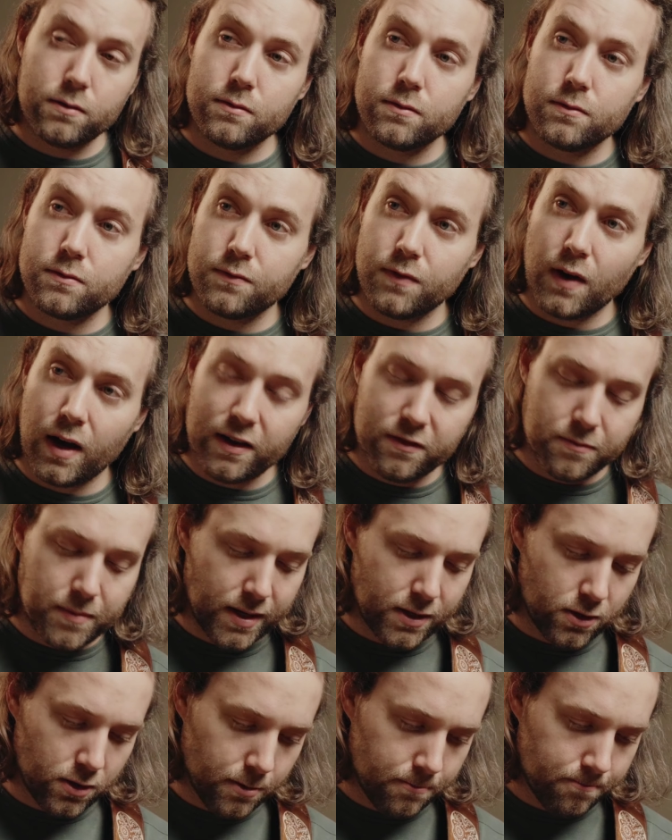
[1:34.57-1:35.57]
5
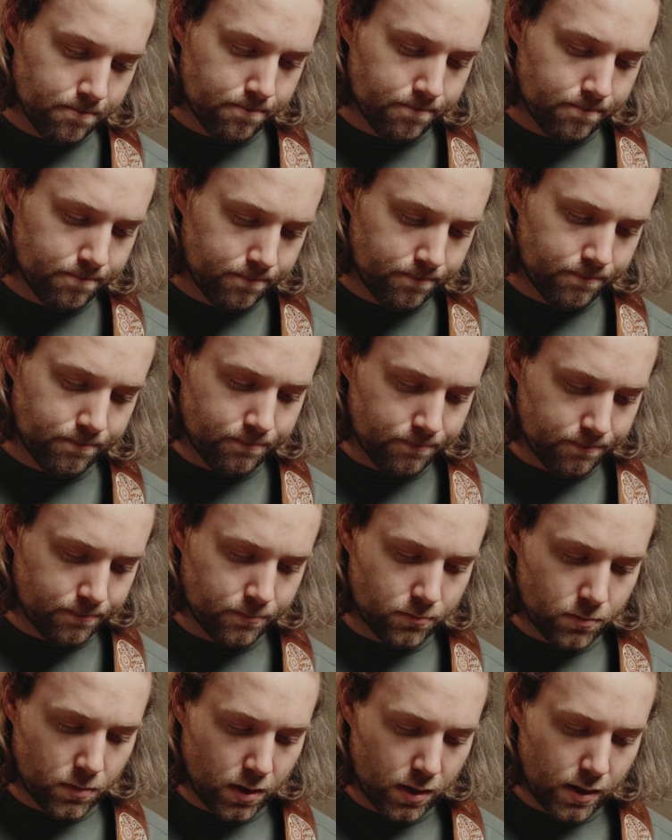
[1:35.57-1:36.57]
major,
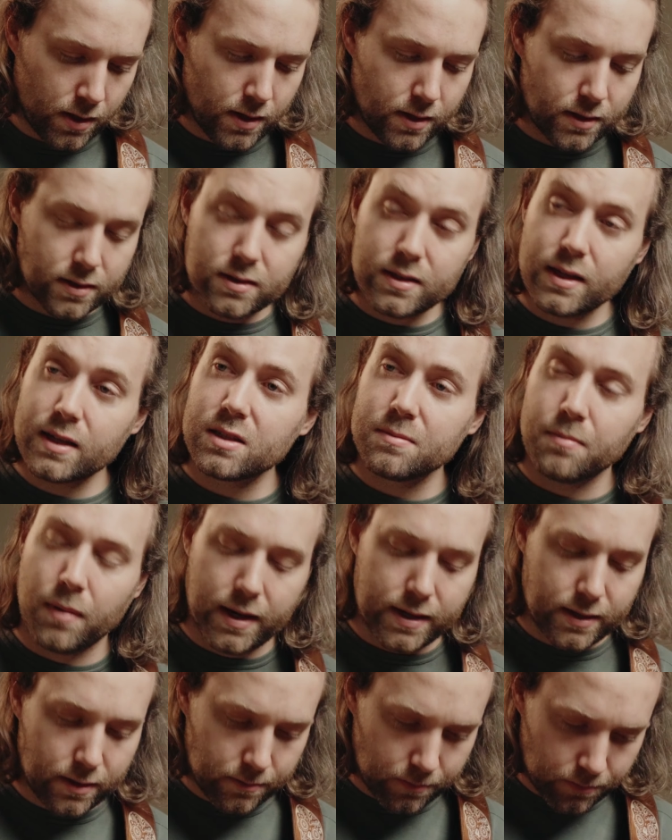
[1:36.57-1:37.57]
6
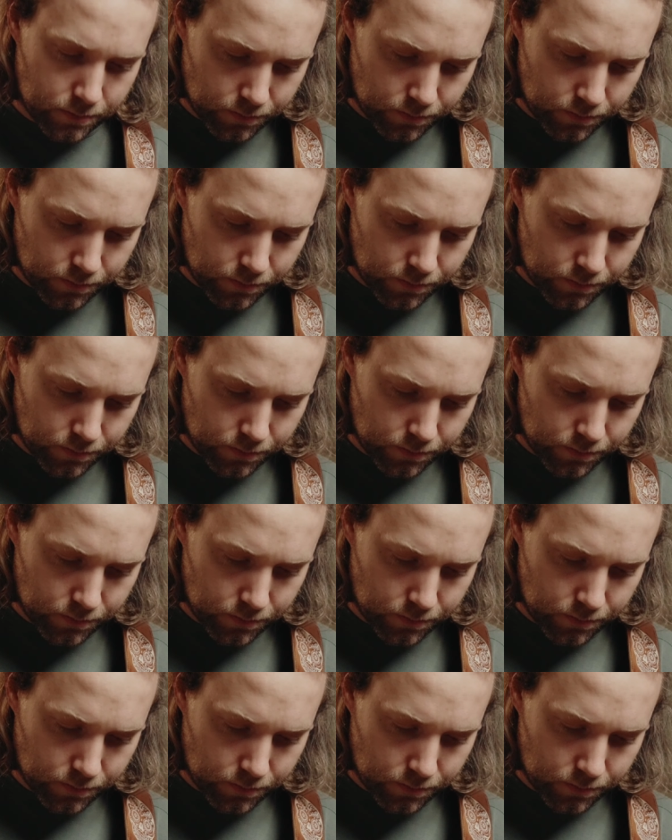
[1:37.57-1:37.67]
minor,